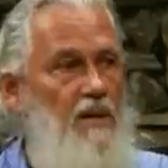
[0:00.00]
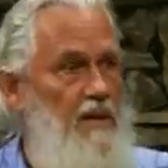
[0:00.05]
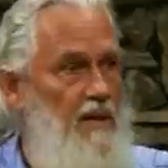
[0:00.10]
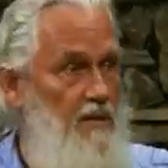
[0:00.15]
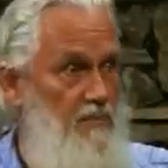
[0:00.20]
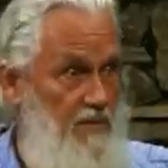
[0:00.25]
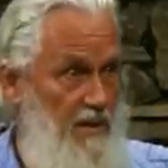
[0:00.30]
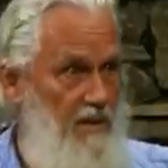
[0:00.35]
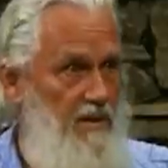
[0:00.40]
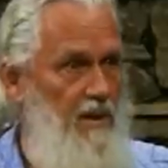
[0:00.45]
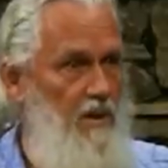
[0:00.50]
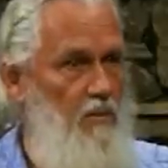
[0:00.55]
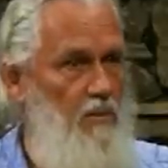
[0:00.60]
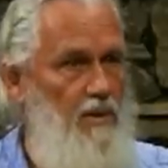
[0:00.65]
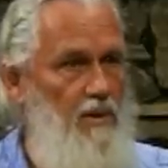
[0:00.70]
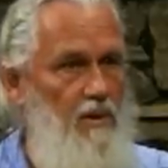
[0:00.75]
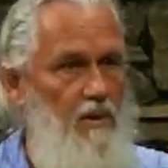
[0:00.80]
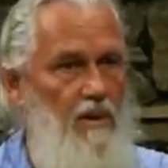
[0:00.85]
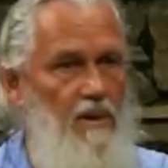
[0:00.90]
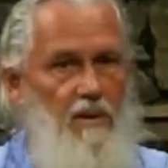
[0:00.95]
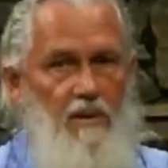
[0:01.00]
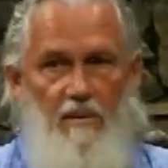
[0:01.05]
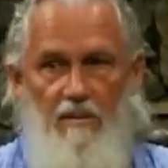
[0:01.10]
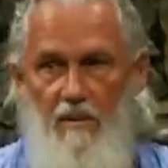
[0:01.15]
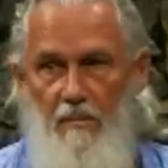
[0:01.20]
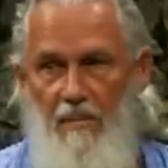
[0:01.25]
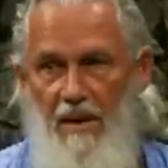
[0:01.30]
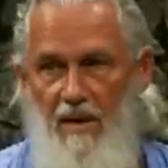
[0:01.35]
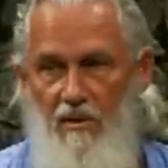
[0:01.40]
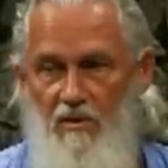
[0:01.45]
He found out where the
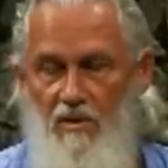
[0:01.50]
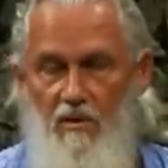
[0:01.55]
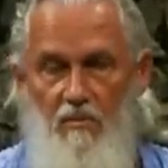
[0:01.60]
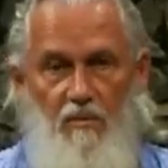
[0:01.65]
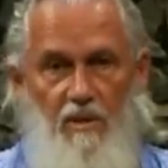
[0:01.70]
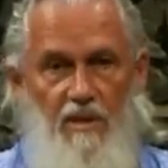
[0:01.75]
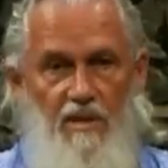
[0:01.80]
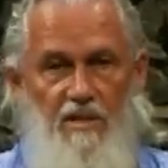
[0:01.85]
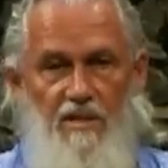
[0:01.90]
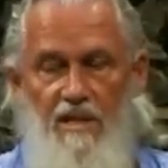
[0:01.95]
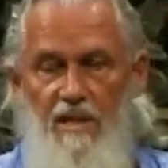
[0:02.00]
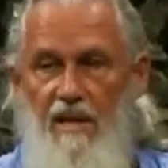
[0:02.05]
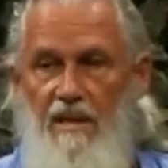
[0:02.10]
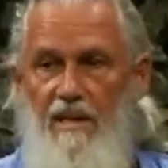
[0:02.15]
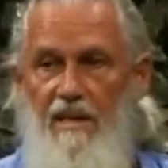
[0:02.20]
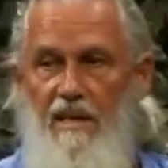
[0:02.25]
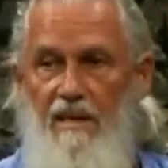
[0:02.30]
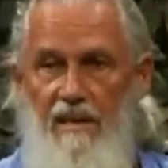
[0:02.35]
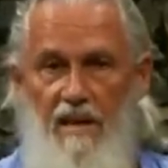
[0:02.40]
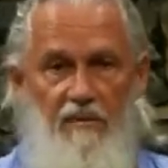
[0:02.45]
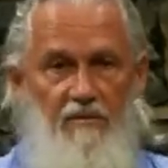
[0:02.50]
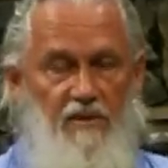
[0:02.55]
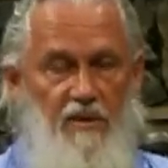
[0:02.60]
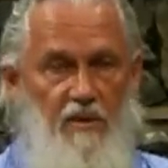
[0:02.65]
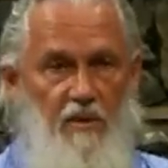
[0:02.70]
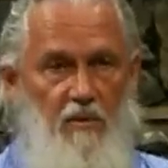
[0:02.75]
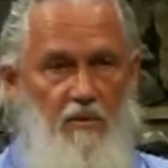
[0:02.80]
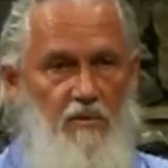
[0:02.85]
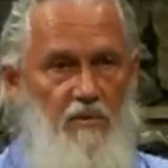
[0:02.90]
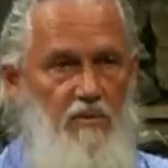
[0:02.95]
mountain was and he left a
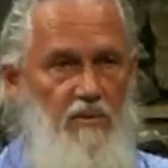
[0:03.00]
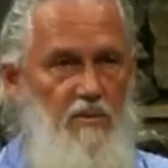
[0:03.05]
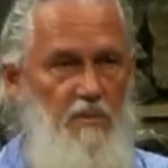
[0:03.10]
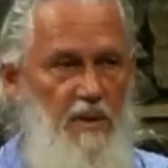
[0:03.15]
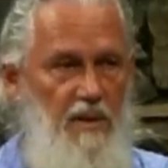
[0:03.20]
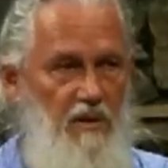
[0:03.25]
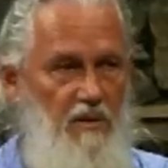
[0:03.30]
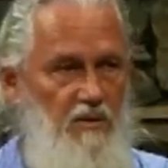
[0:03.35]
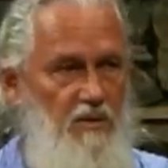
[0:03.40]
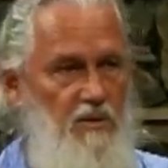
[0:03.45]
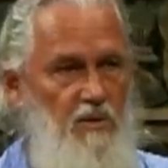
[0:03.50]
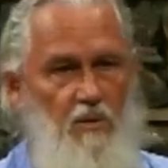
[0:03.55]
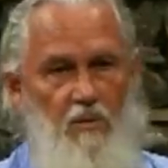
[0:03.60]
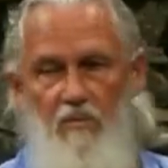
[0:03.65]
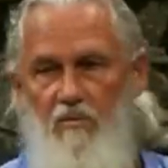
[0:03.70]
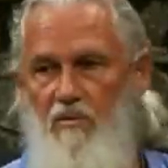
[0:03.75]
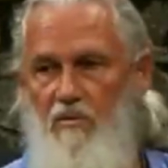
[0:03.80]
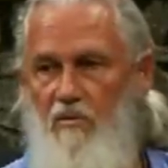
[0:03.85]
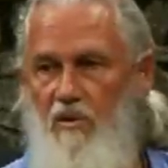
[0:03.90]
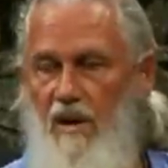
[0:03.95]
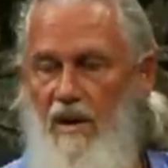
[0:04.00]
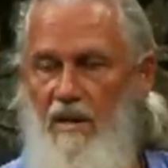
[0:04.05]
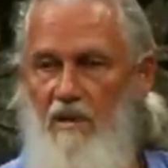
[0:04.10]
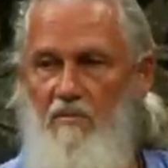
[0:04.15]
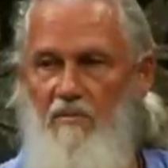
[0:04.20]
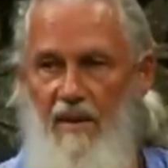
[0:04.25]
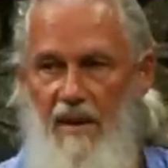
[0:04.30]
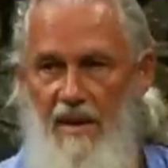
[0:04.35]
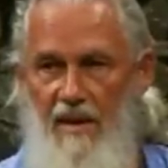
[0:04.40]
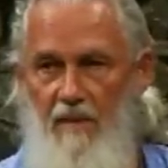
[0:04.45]
note to his parents, don't try to
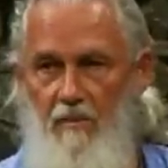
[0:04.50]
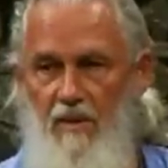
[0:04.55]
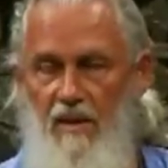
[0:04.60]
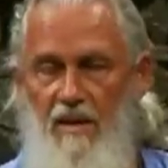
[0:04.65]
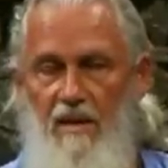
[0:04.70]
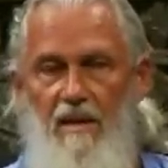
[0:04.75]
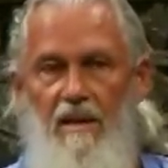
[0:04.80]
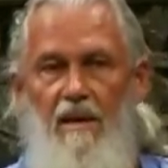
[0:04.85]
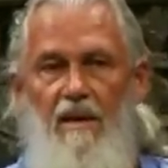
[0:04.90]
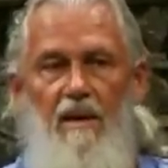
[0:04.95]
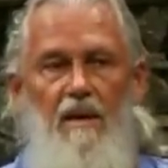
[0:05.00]
find me.